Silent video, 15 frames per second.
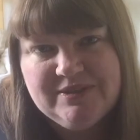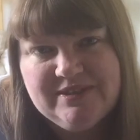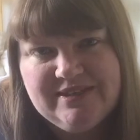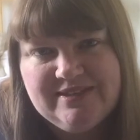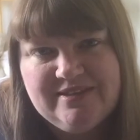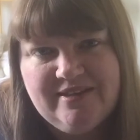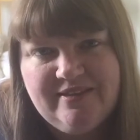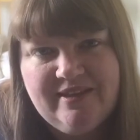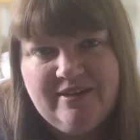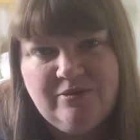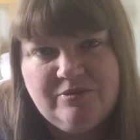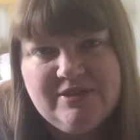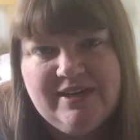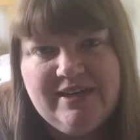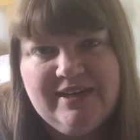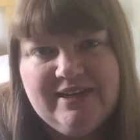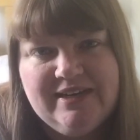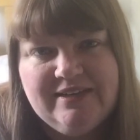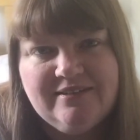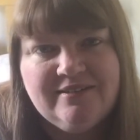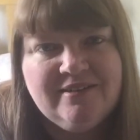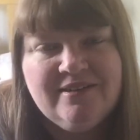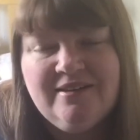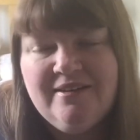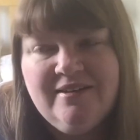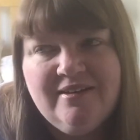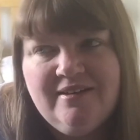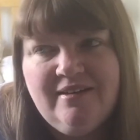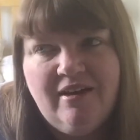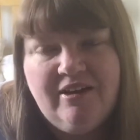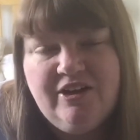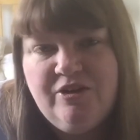and things like that on telly, and I